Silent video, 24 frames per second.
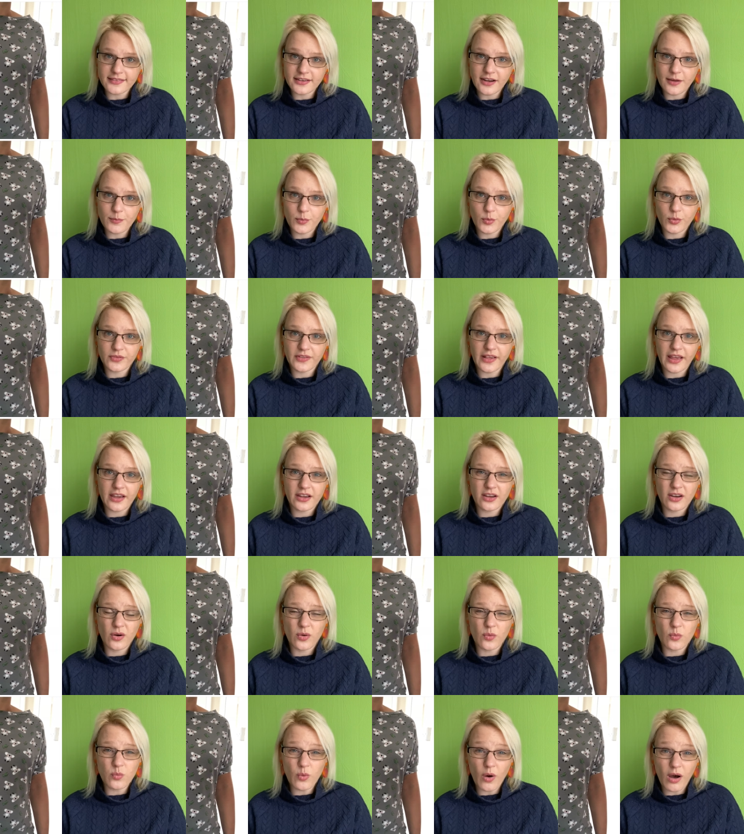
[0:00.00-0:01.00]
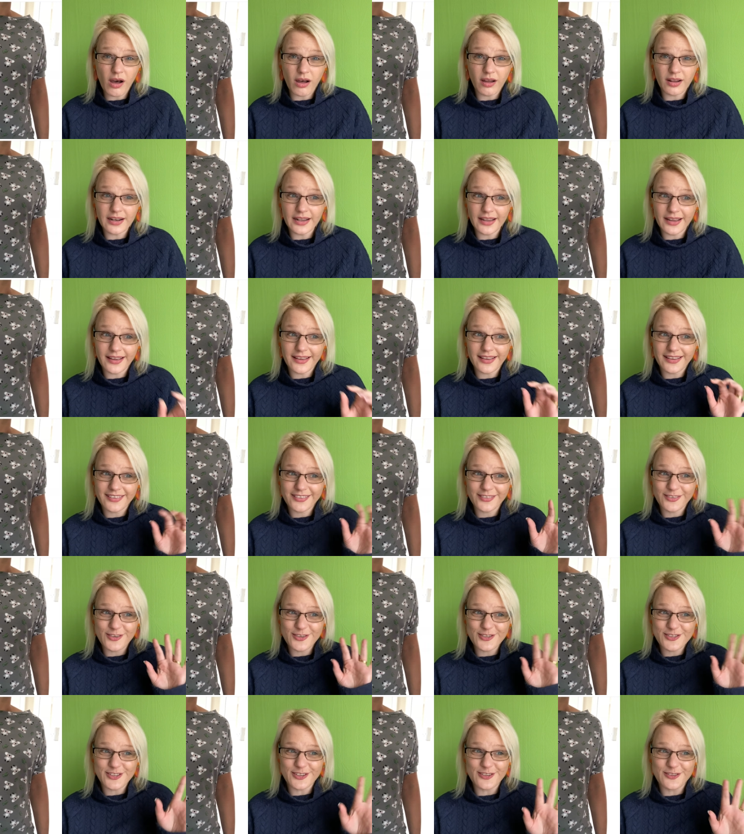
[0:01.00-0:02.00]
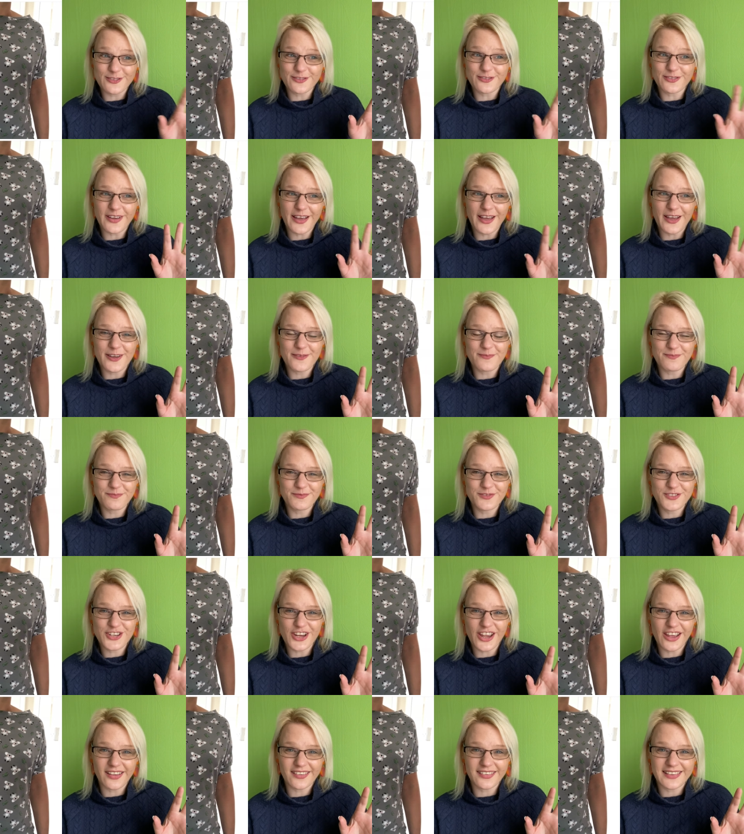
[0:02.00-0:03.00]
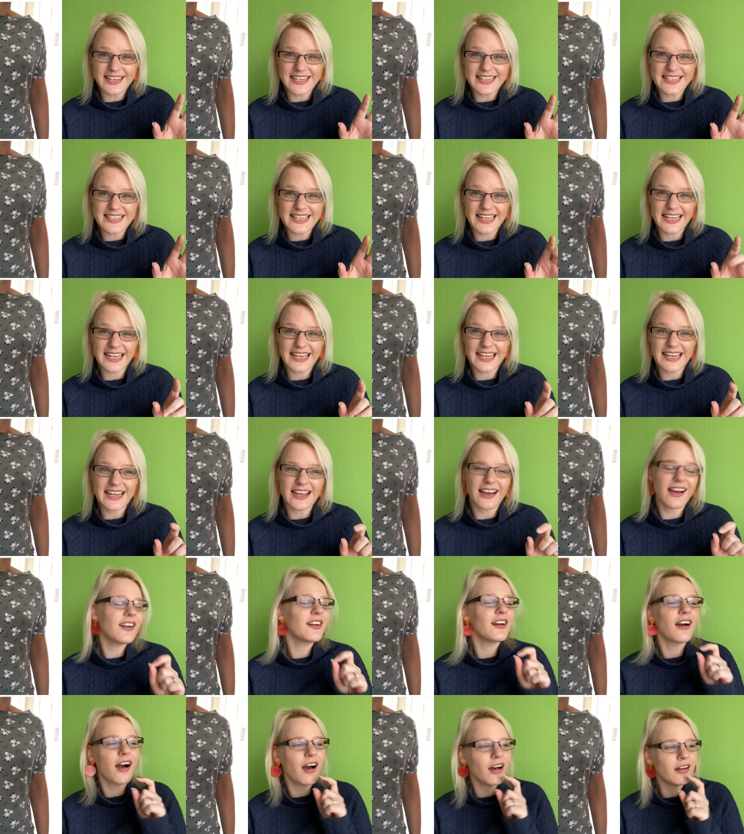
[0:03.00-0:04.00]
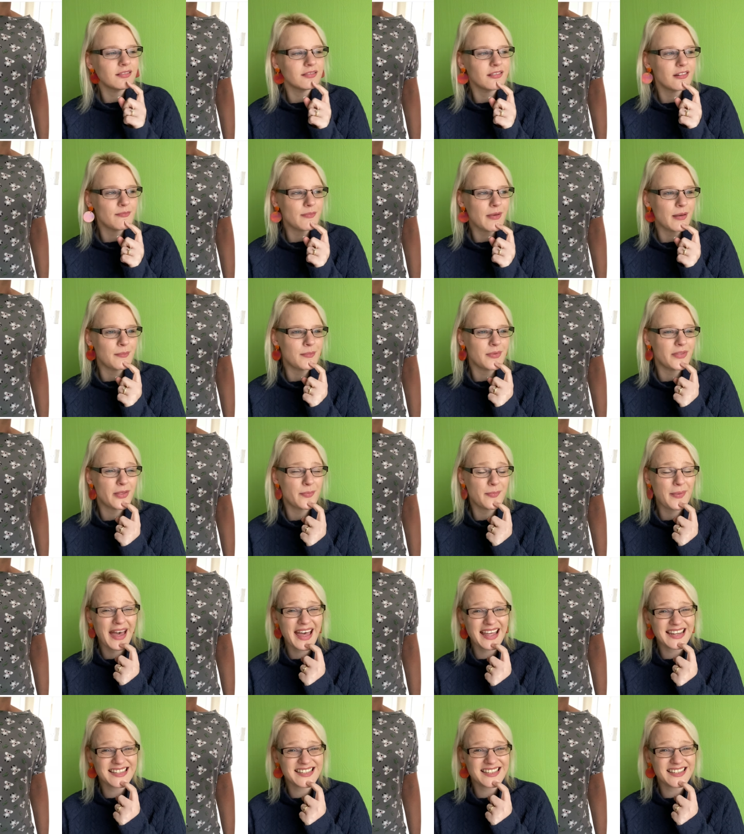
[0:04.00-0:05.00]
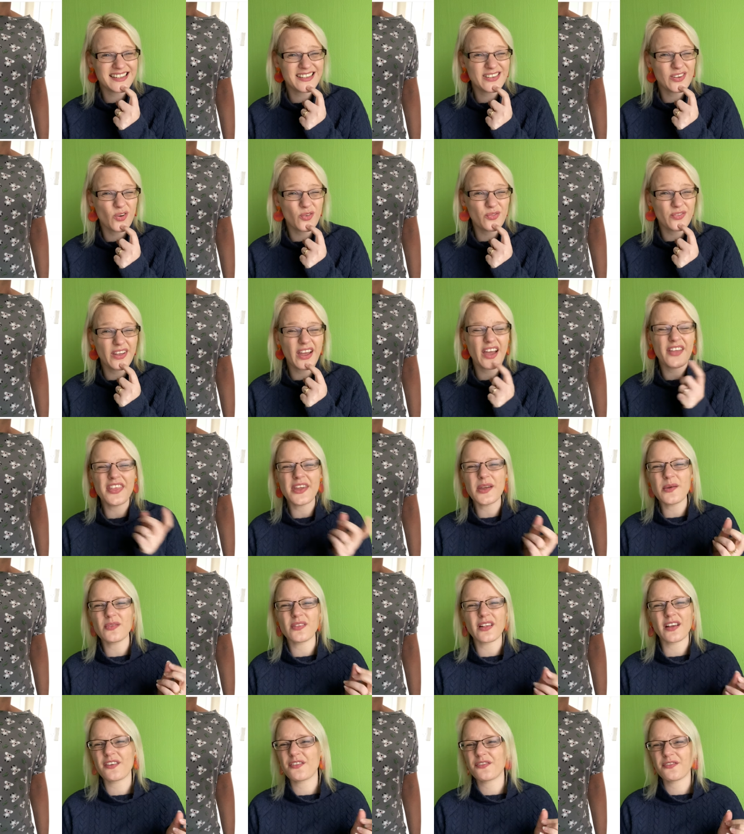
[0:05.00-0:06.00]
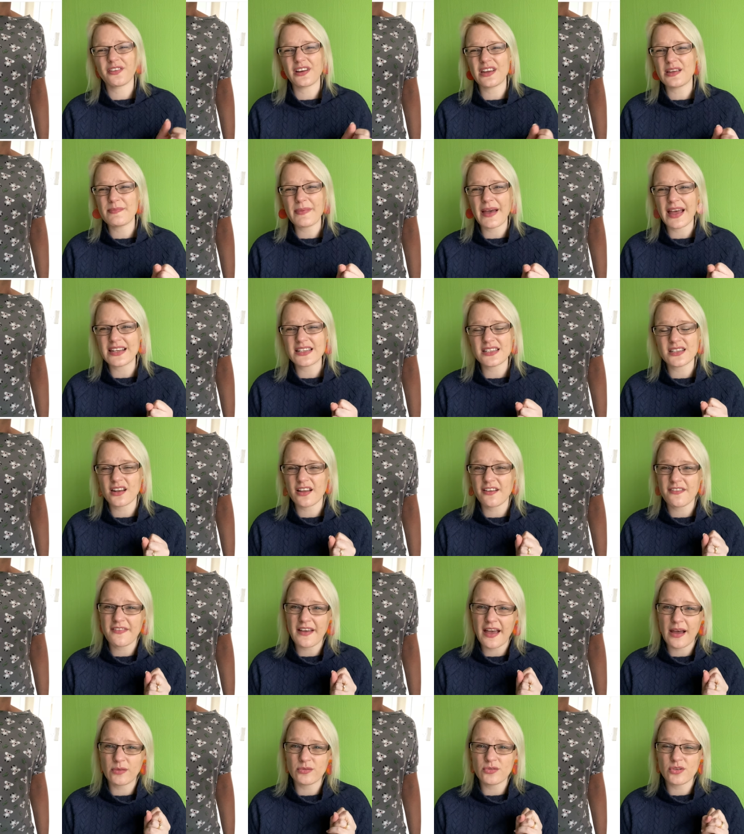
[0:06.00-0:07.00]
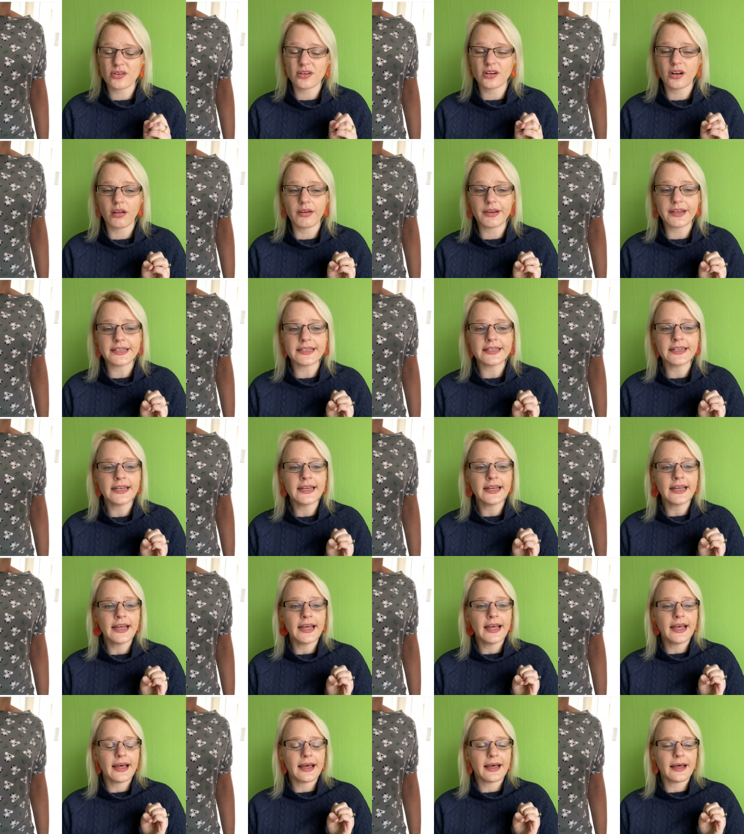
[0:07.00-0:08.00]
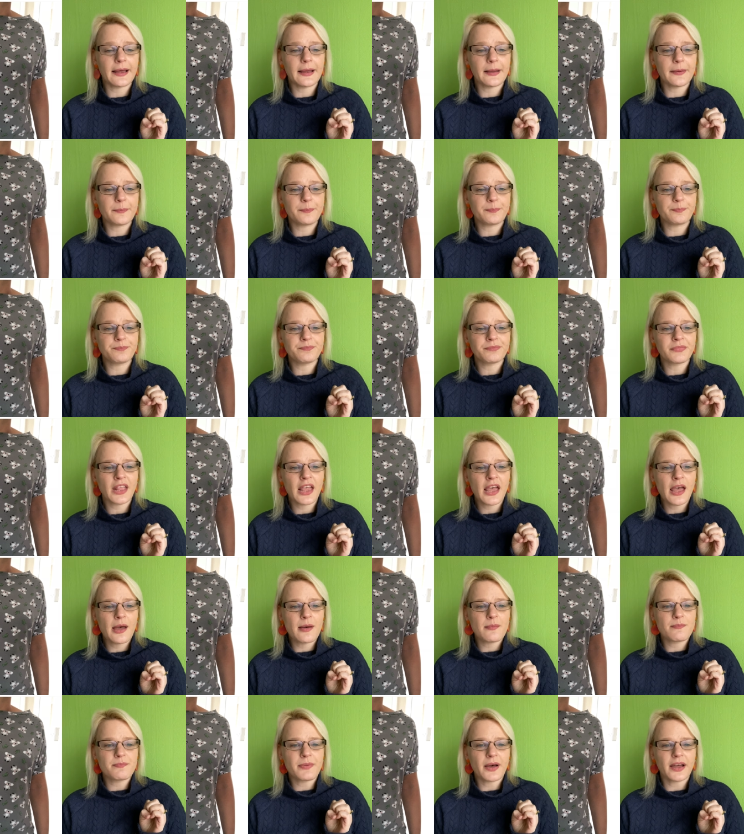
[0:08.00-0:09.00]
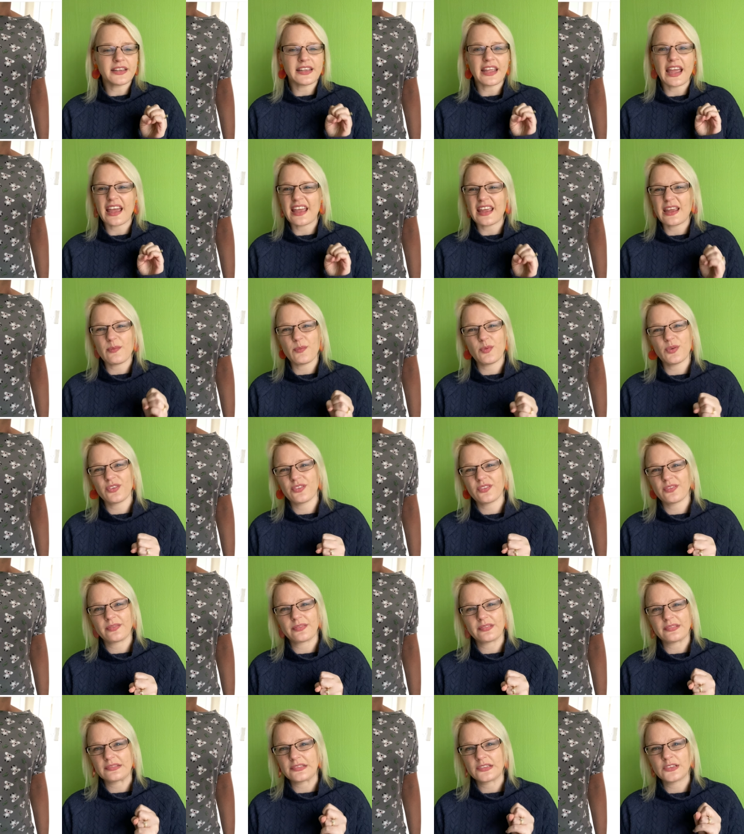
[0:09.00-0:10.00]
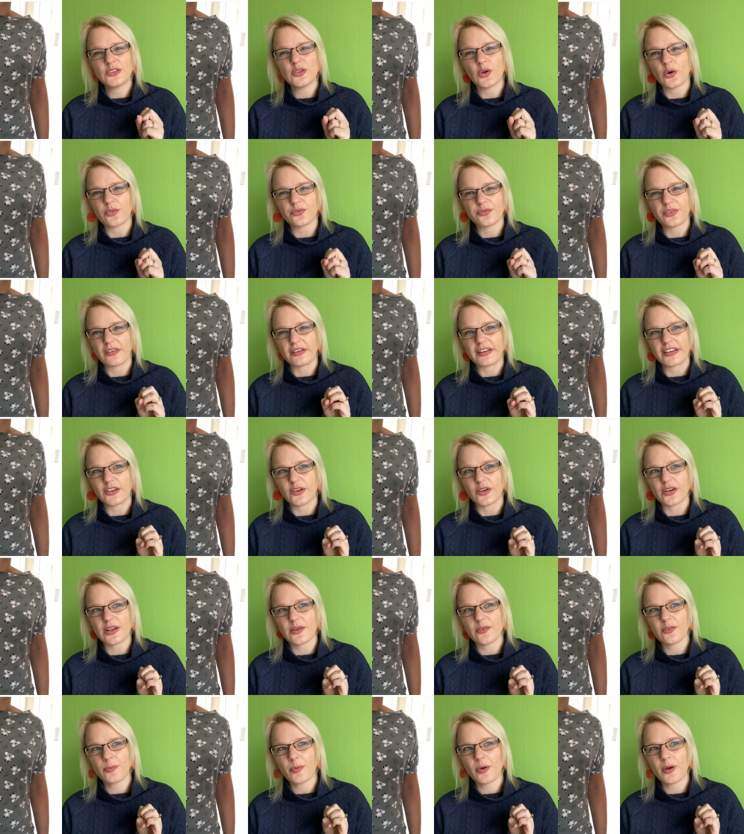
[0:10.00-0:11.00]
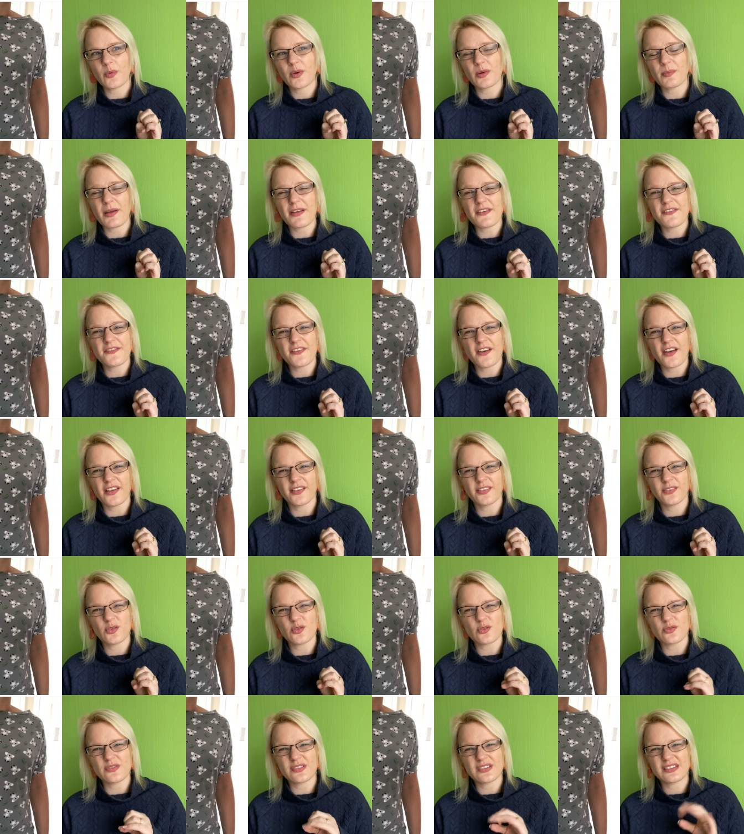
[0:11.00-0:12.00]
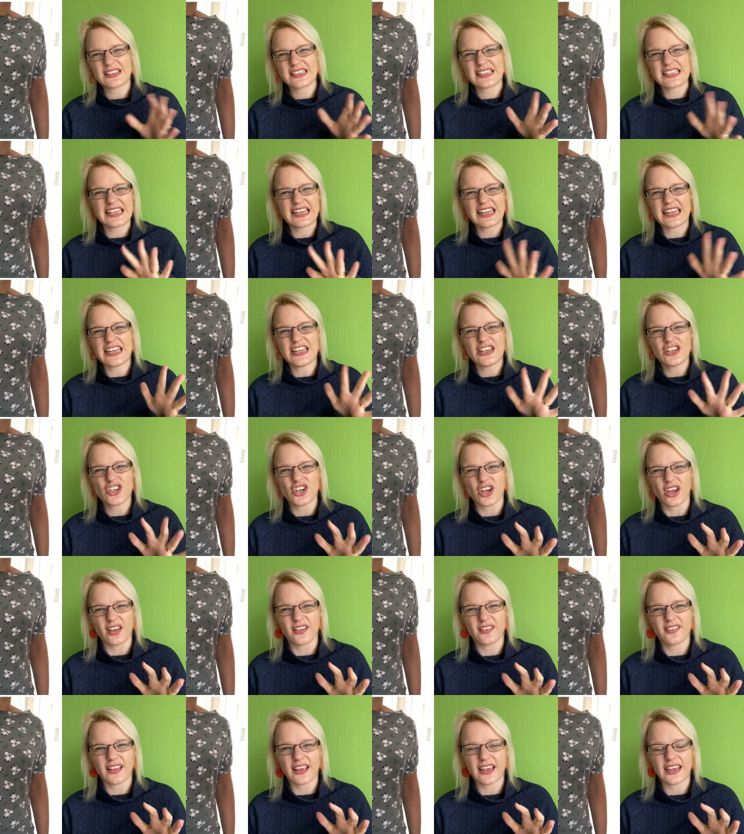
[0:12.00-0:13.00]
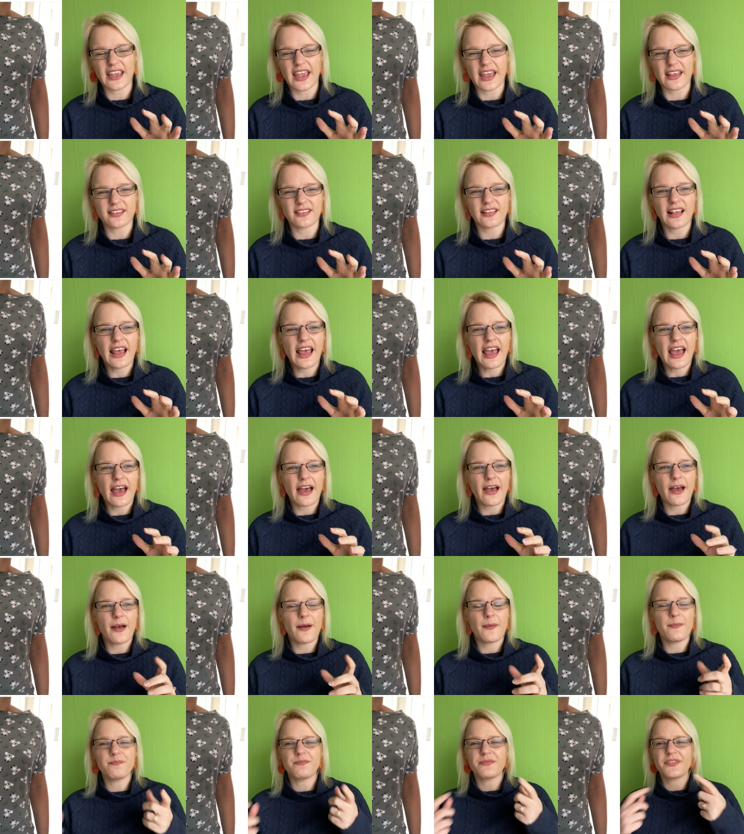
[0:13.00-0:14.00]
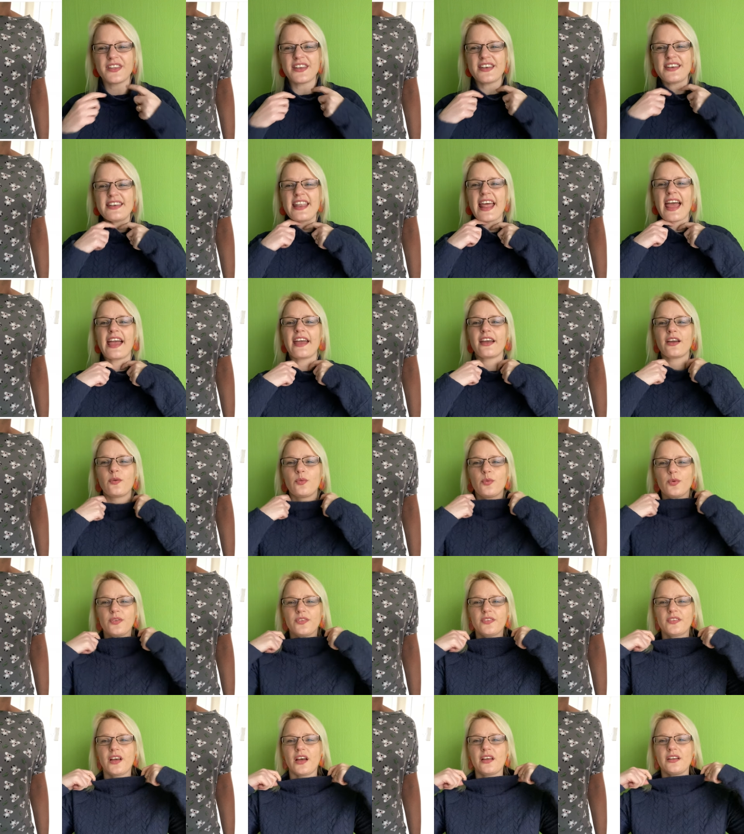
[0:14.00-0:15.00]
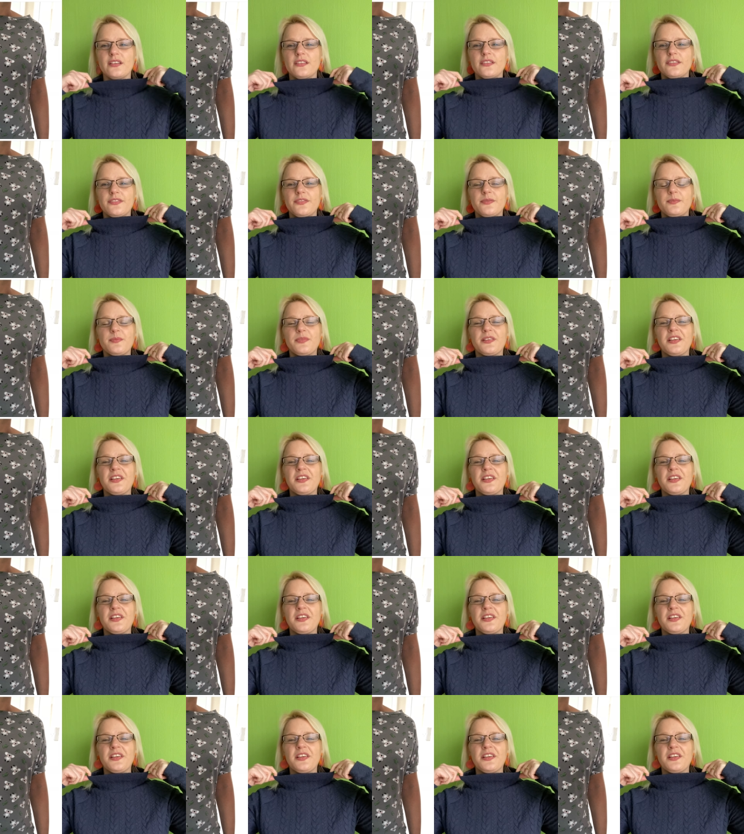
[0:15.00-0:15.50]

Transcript: up was a koala sort of um, jersey tee. I can't remember the pattern of it. I think it was like a free pattern I found online. Um, but yeah, it was not very good. It was probably one of my first sort of t-shirts, I guess. Um, the neck was kind of